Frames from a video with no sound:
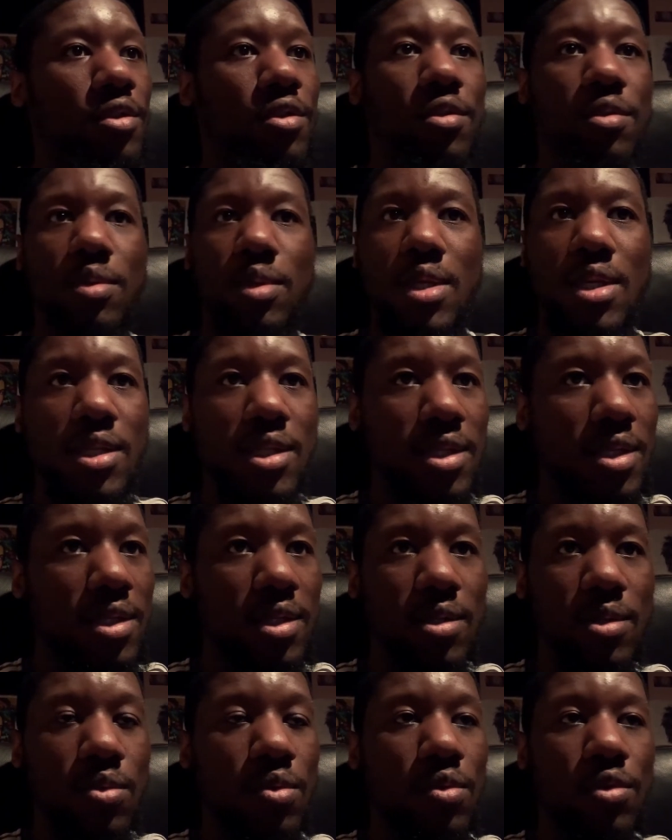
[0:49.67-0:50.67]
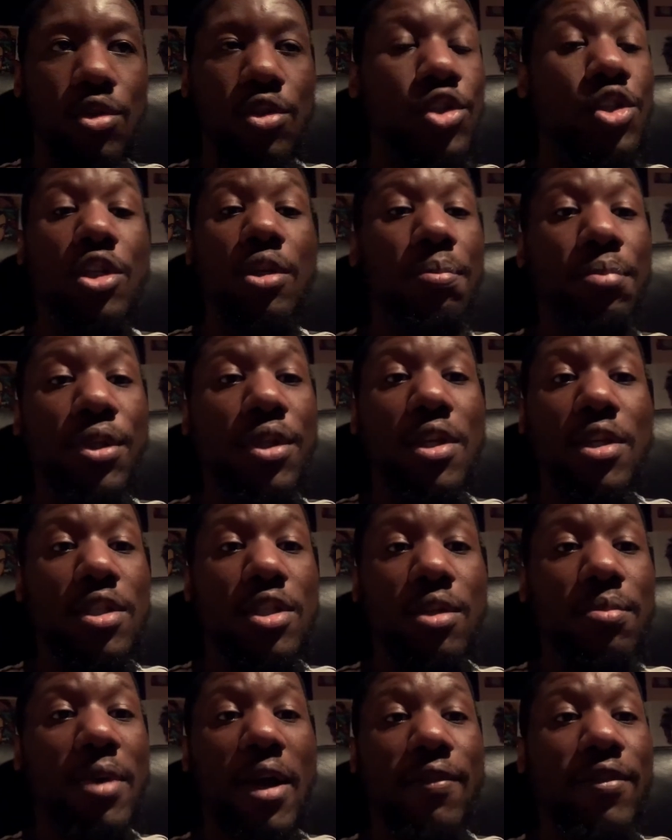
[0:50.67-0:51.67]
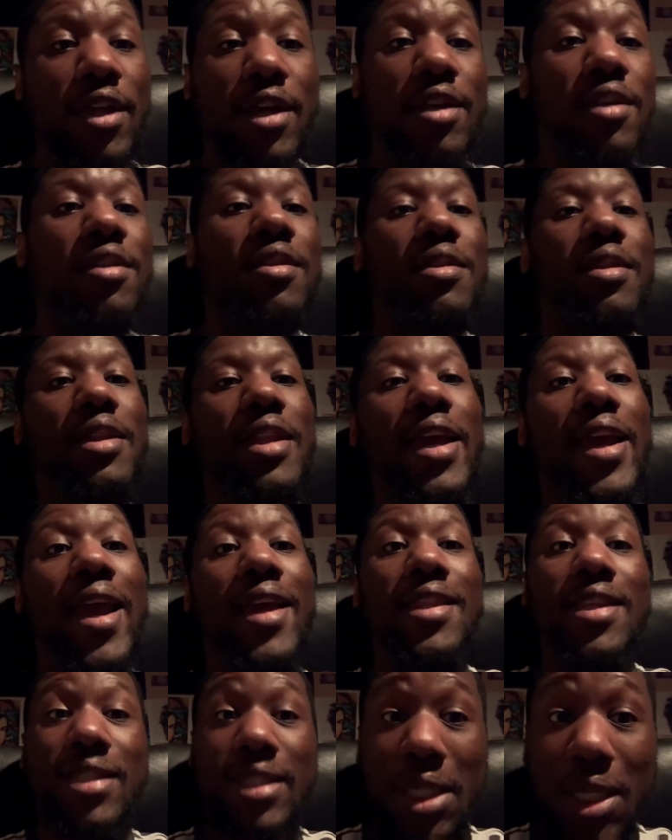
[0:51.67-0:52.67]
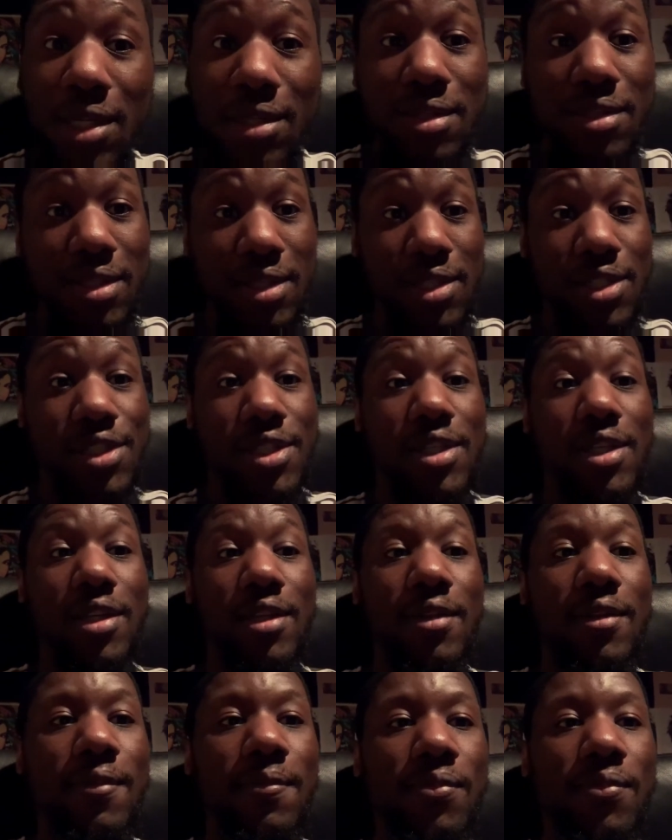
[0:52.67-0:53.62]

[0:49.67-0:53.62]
this is you shouldn't put this in your mouth like they had to tell you this shit.